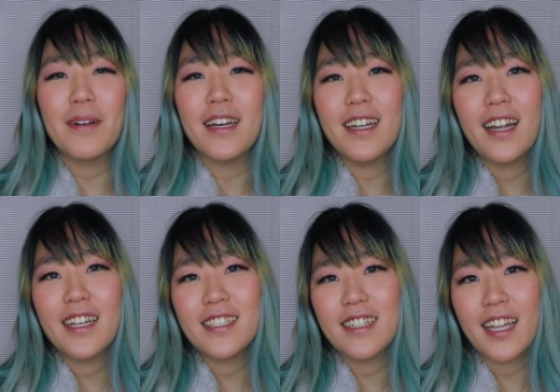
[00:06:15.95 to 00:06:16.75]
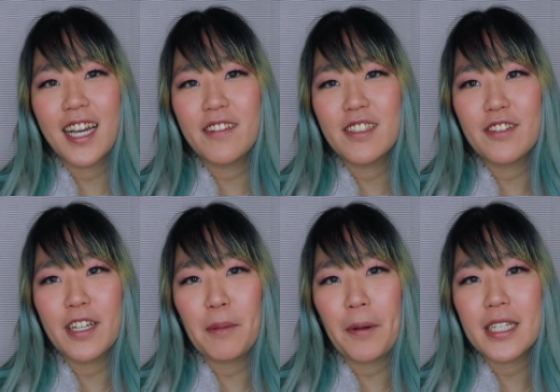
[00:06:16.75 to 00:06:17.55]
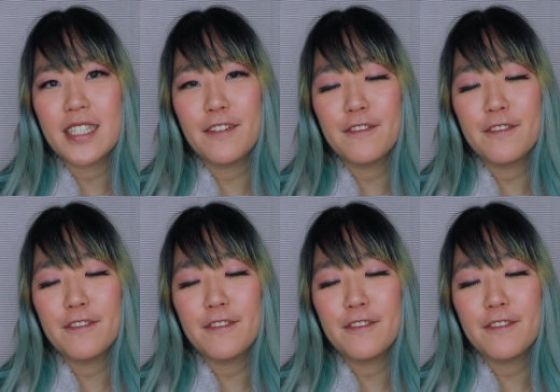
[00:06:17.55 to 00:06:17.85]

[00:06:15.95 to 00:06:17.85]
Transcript: but I still think it was really impressive.